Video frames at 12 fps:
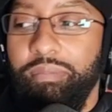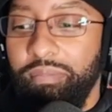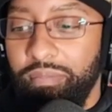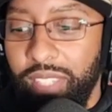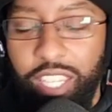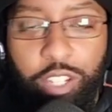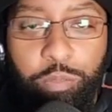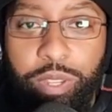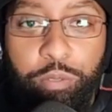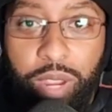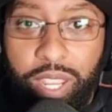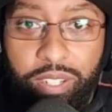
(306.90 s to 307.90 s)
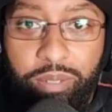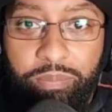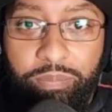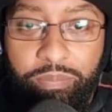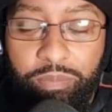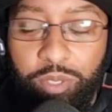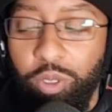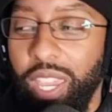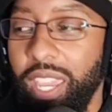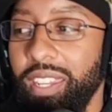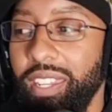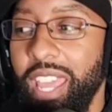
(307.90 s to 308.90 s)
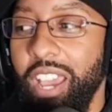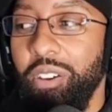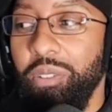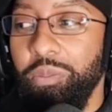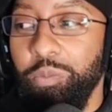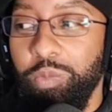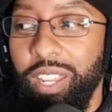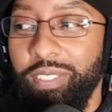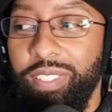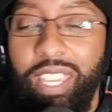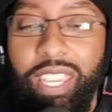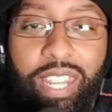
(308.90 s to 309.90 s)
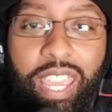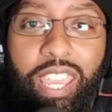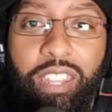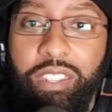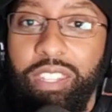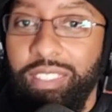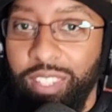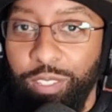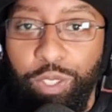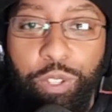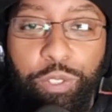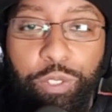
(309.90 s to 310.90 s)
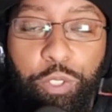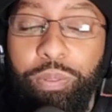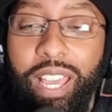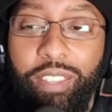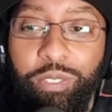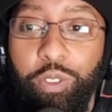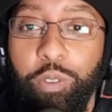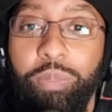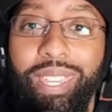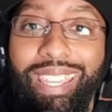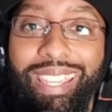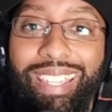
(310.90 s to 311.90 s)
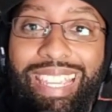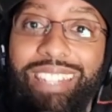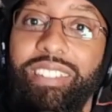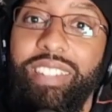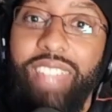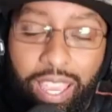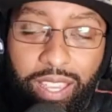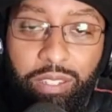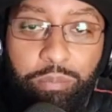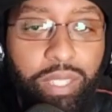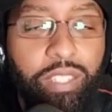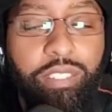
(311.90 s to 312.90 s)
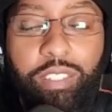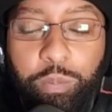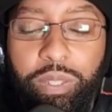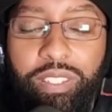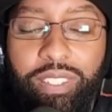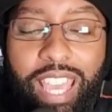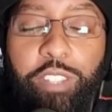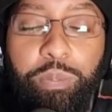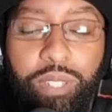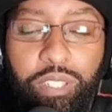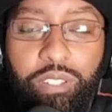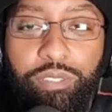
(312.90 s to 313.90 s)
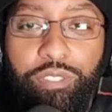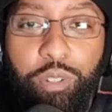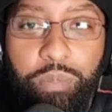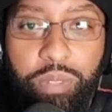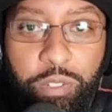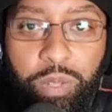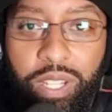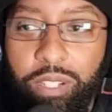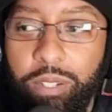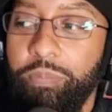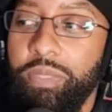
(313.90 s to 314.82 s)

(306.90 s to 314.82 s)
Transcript: it'll be random. Okay, now when I say in hand, this also applies to her being in deck, because that's been confirmed as well.